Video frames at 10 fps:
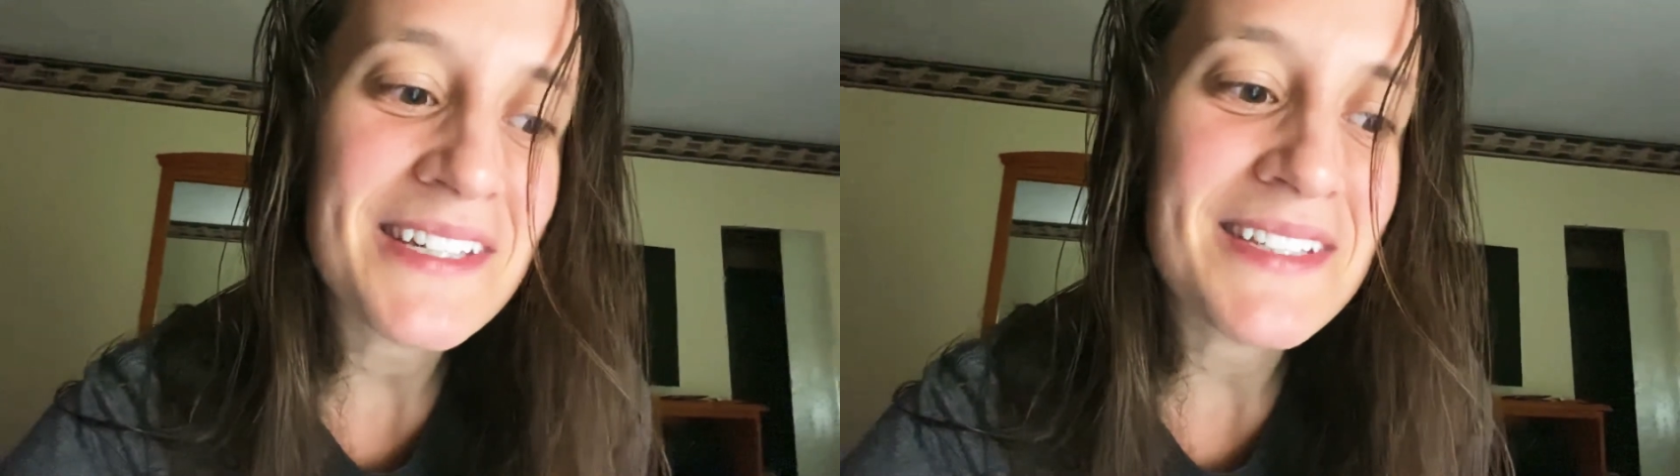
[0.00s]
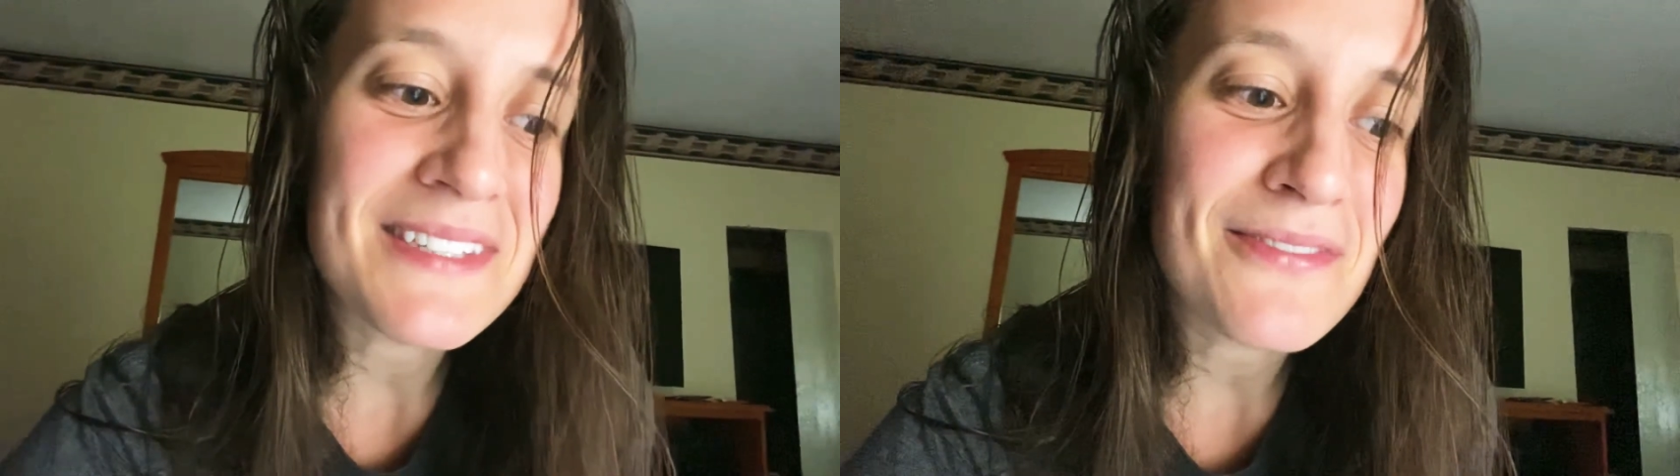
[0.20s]

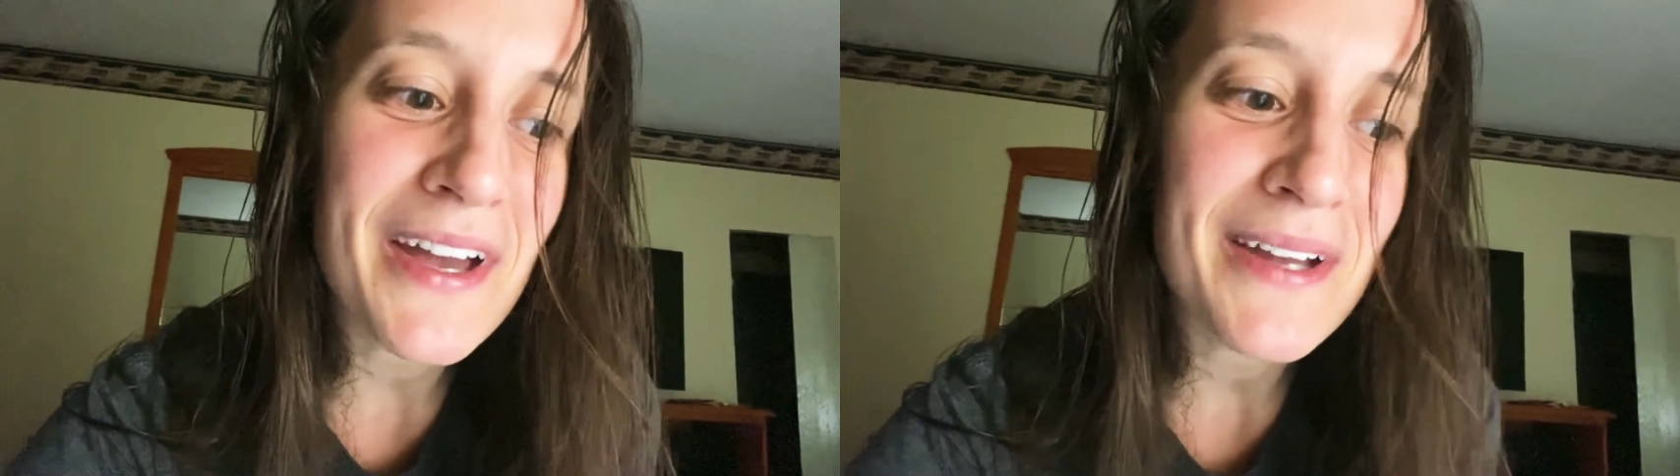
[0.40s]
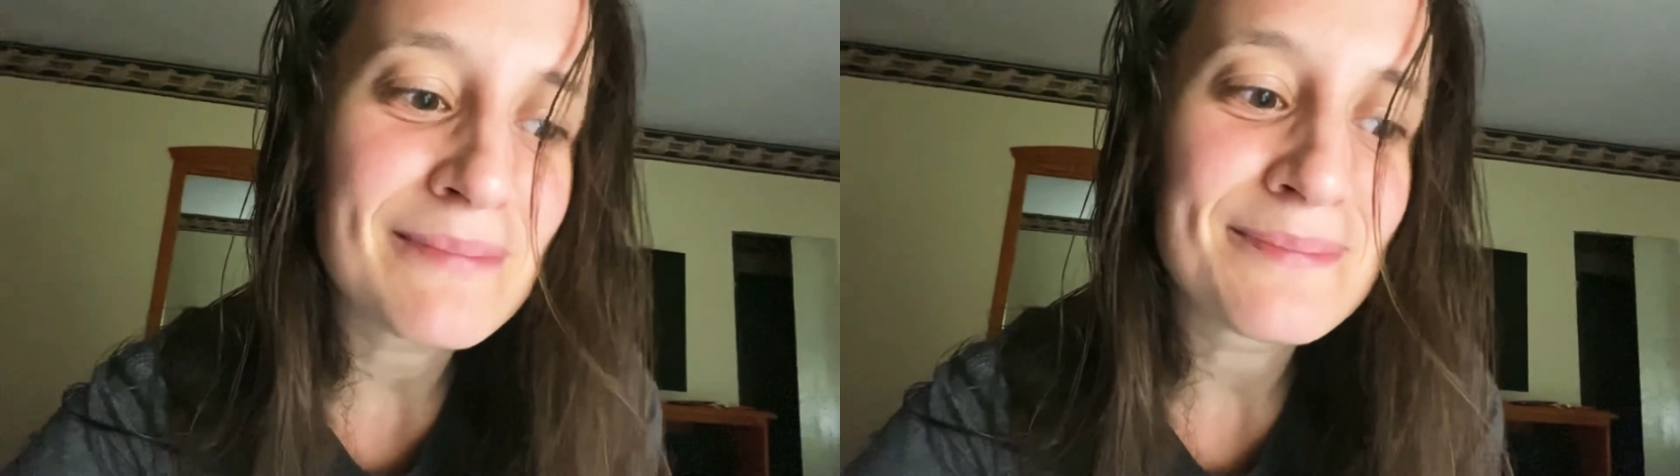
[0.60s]
this if
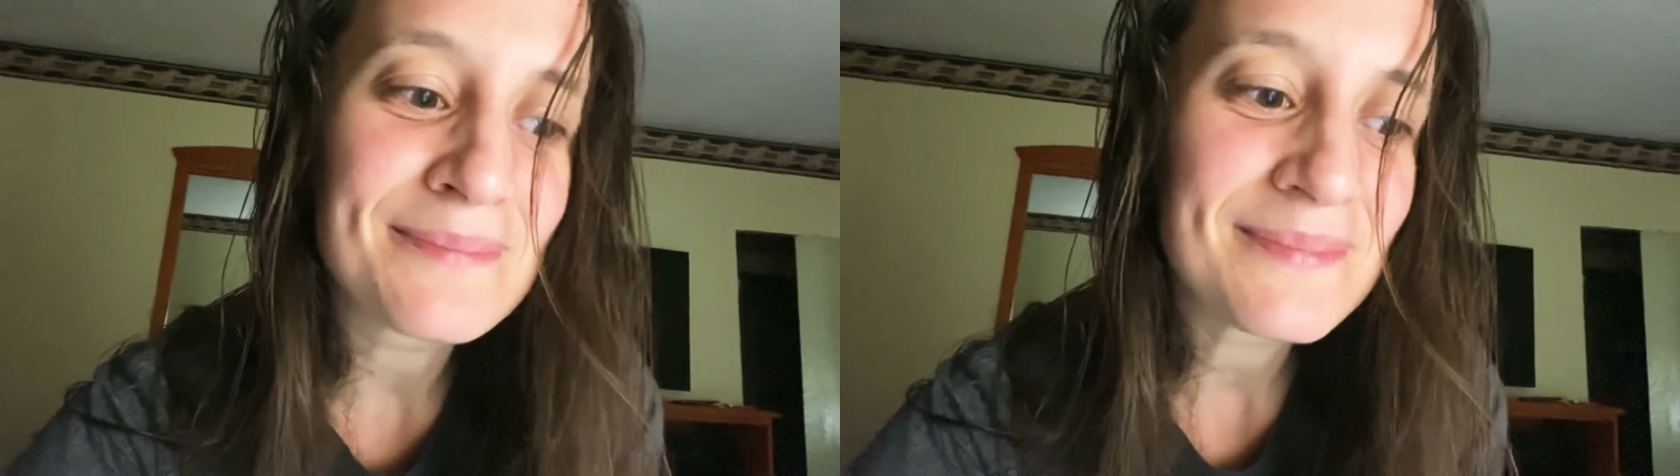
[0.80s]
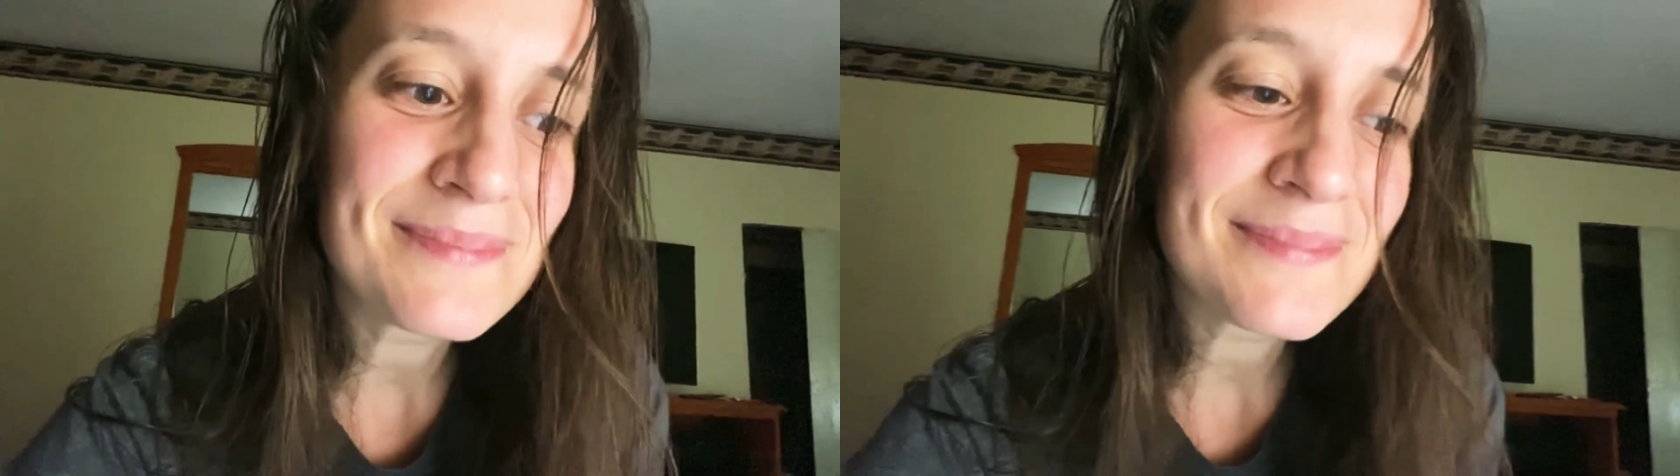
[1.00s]
I
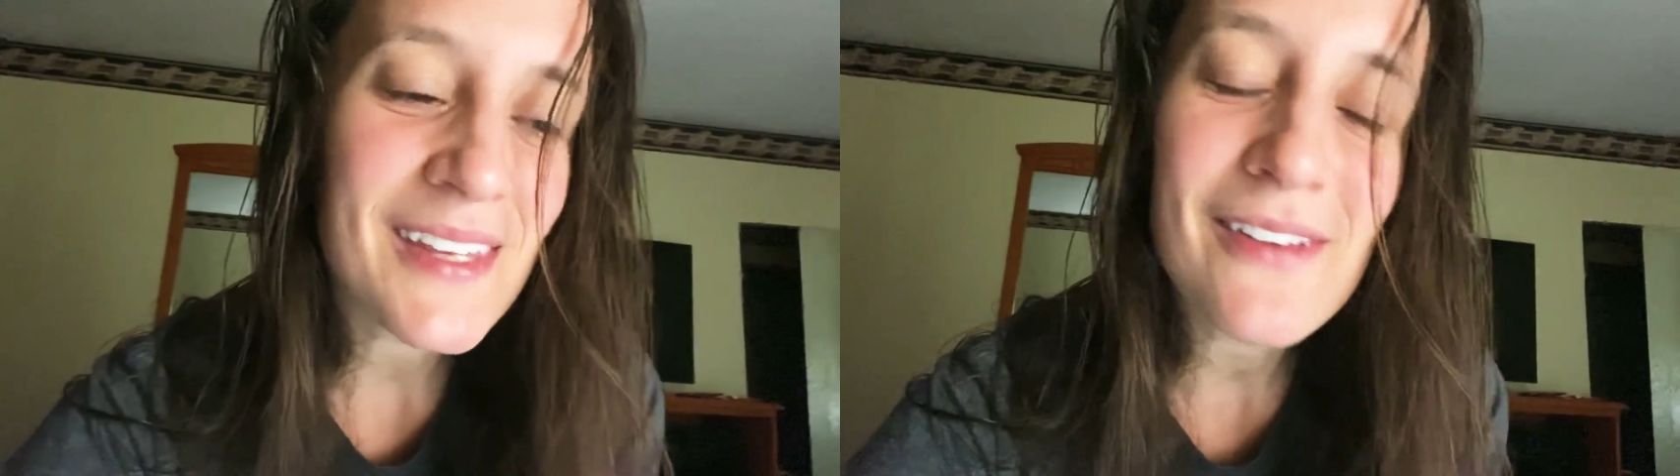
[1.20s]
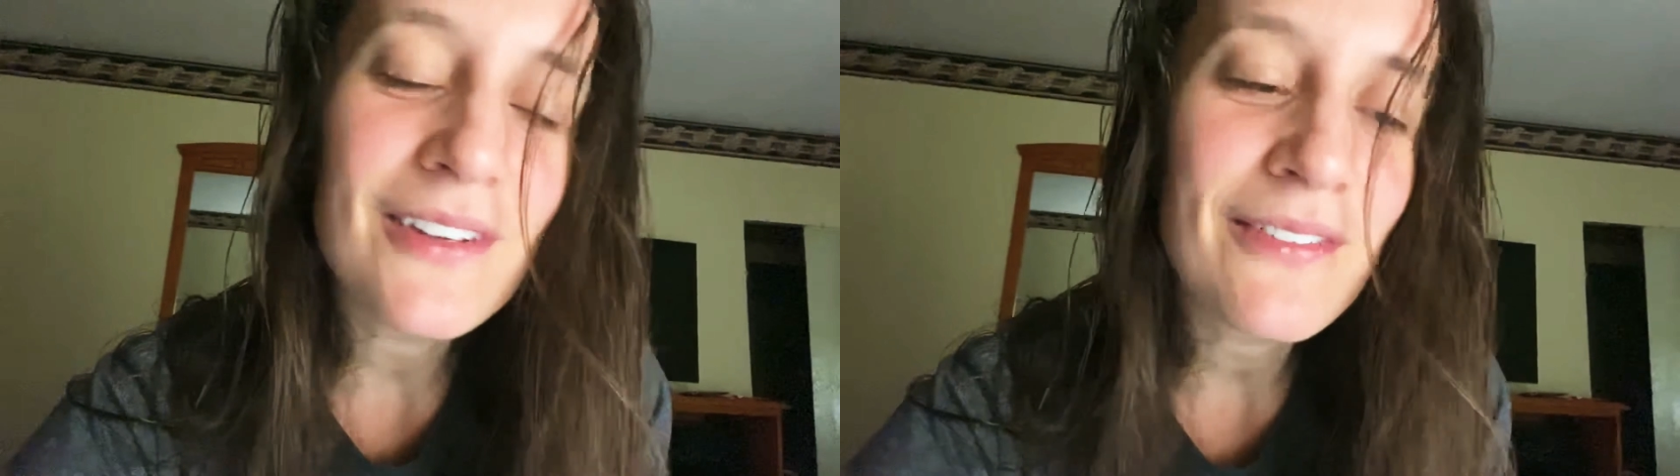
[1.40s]

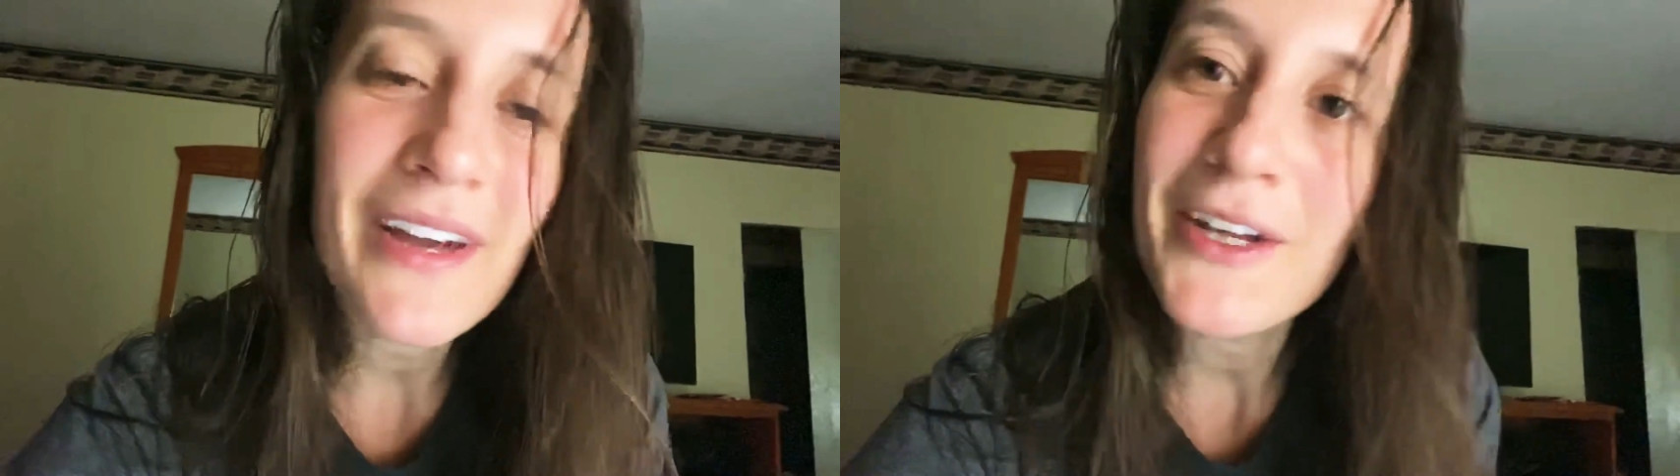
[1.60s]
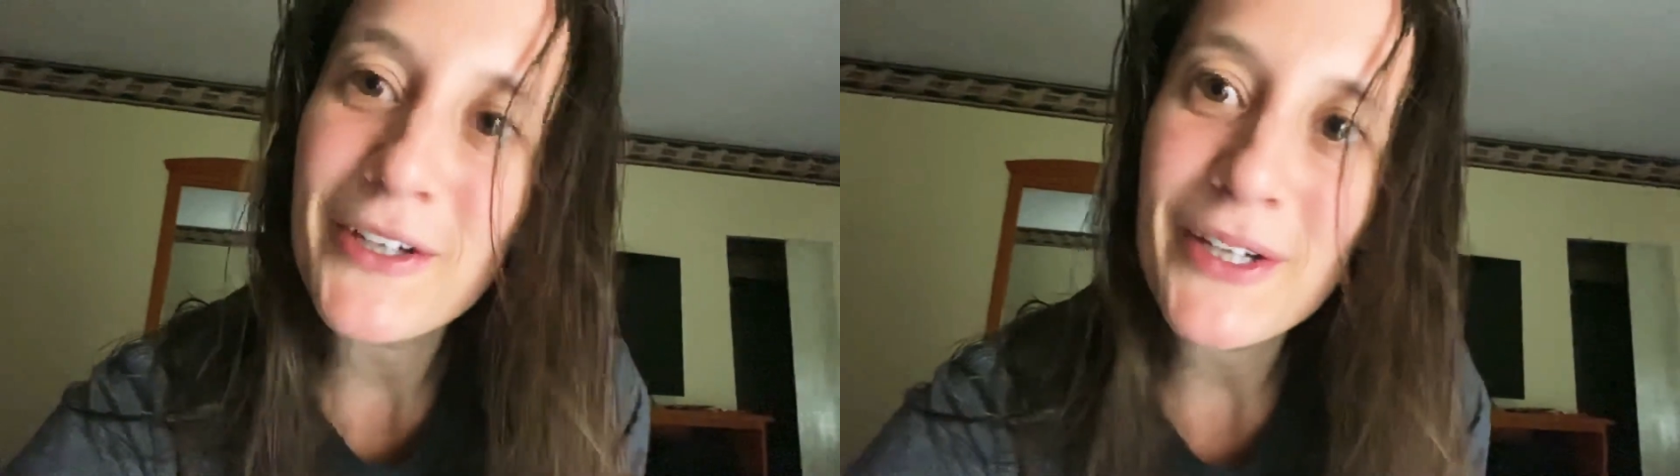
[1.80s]
even if I
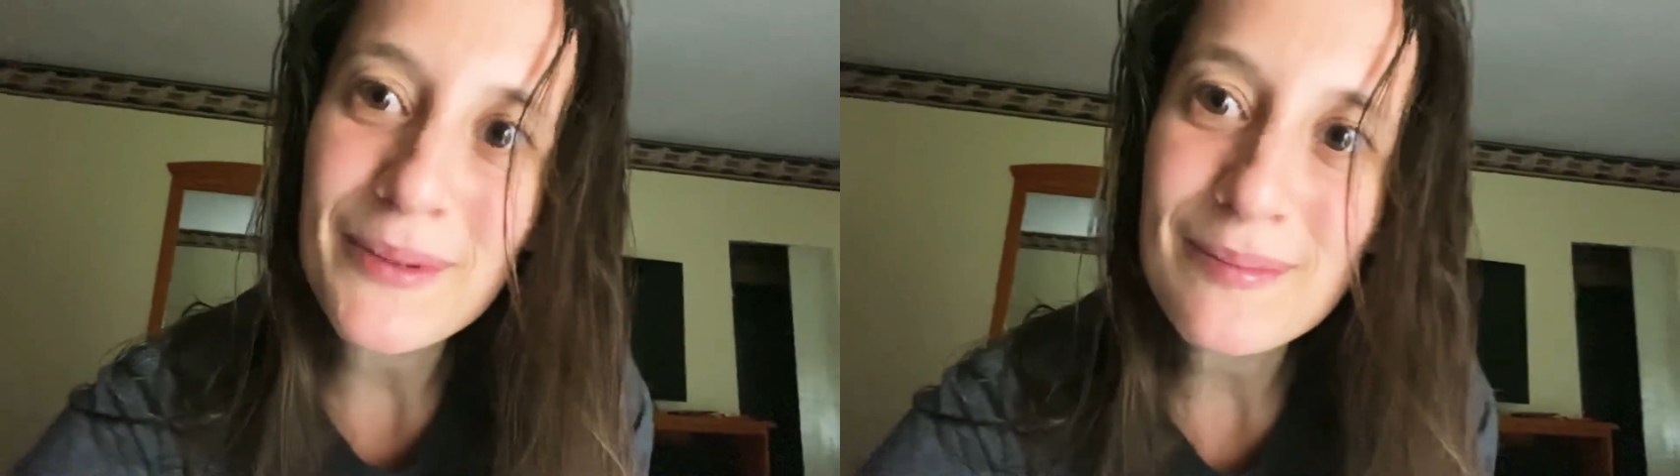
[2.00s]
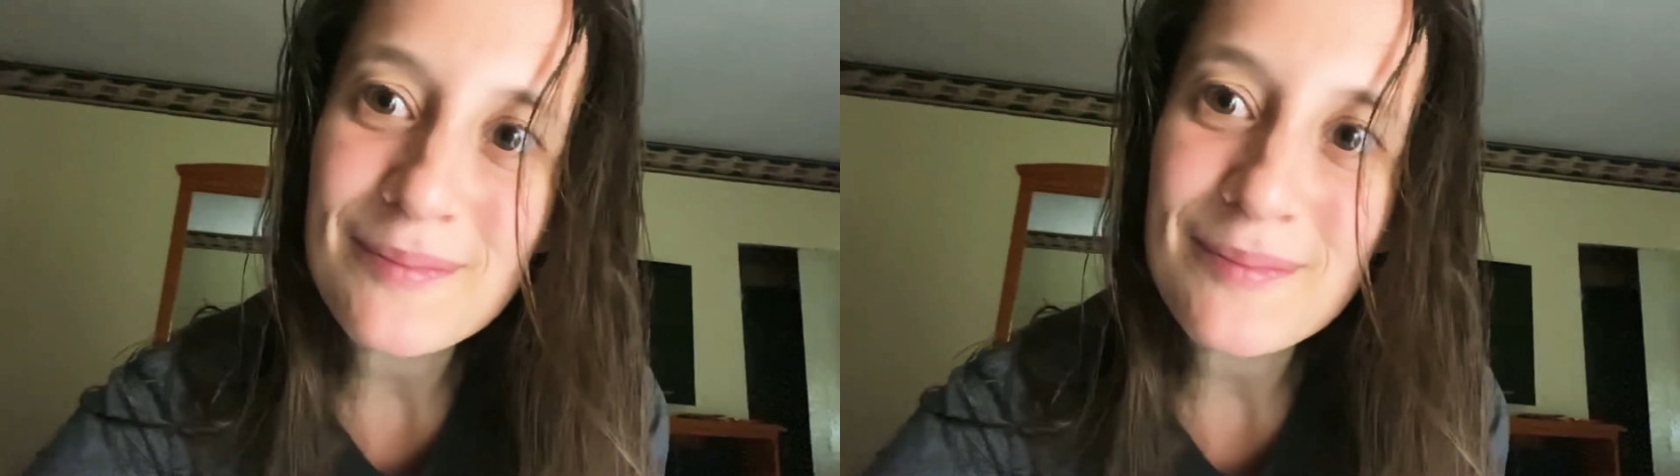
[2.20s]
could.